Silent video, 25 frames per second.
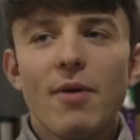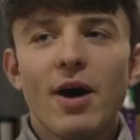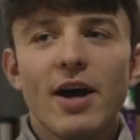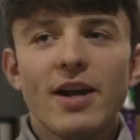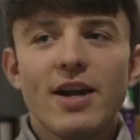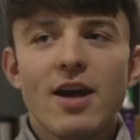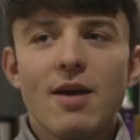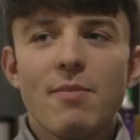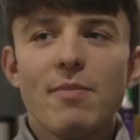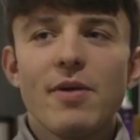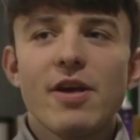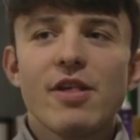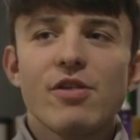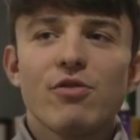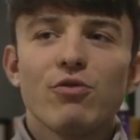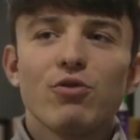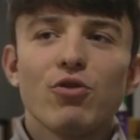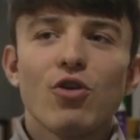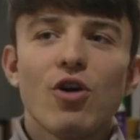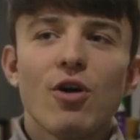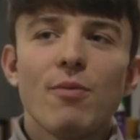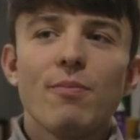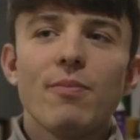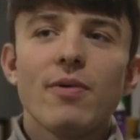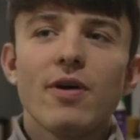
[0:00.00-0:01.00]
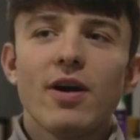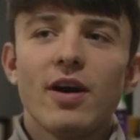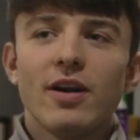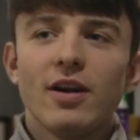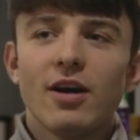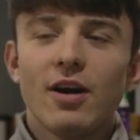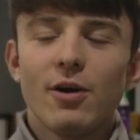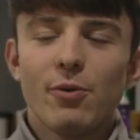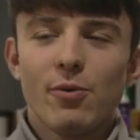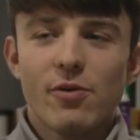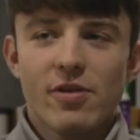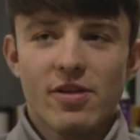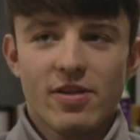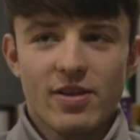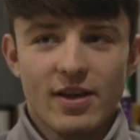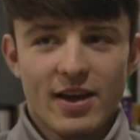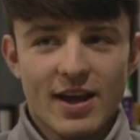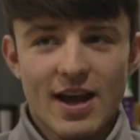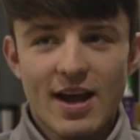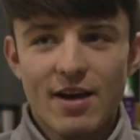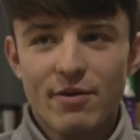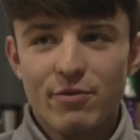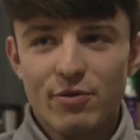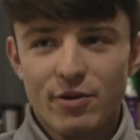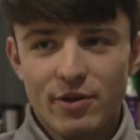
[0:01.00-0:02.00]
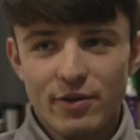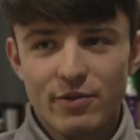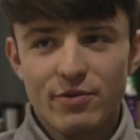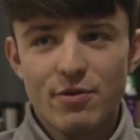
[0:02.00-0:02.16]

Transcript: My name is Rob and I was the gaffer